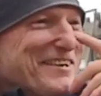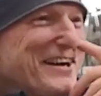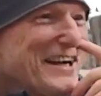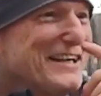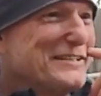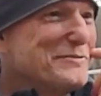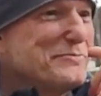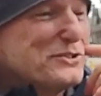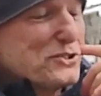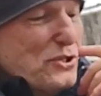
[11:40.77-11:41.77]
Right?
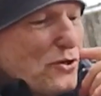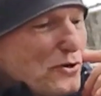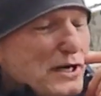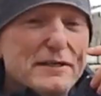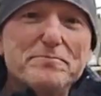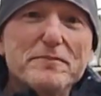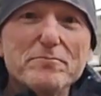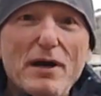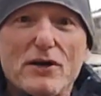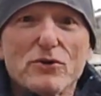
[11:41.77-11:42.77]
So
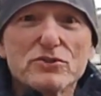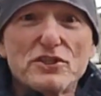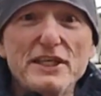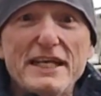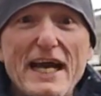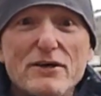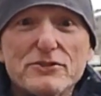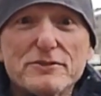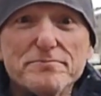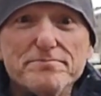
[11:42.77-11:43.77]
my girls clean
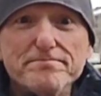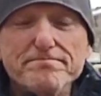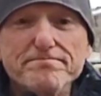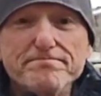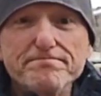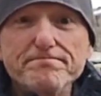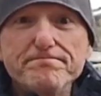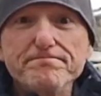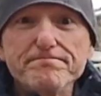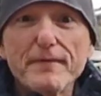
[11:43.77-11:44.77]
house.
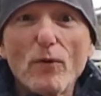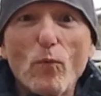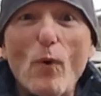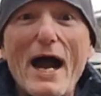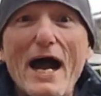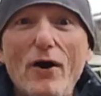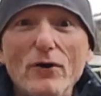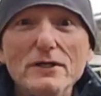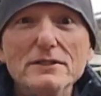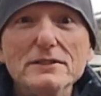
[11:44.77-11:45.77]
Wow,
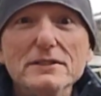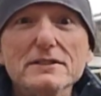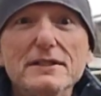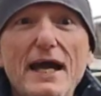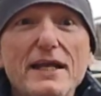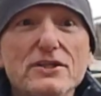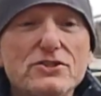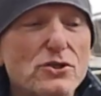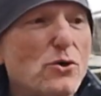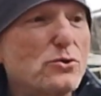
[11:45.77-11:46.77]
that is
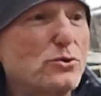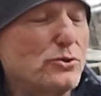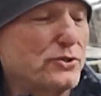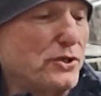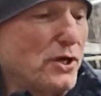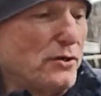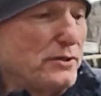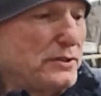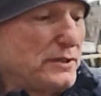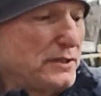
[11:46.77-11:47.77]
so cool to know.
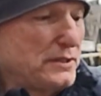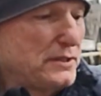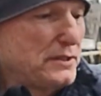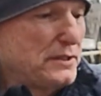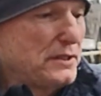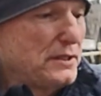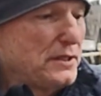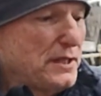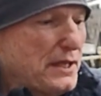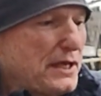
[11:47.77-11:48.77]

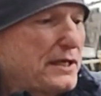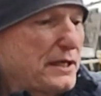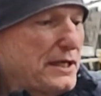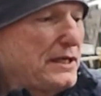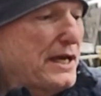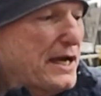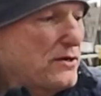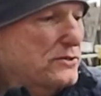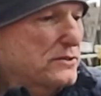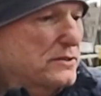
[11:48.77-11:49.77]
They clean
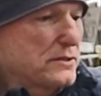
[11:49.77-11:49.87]
house.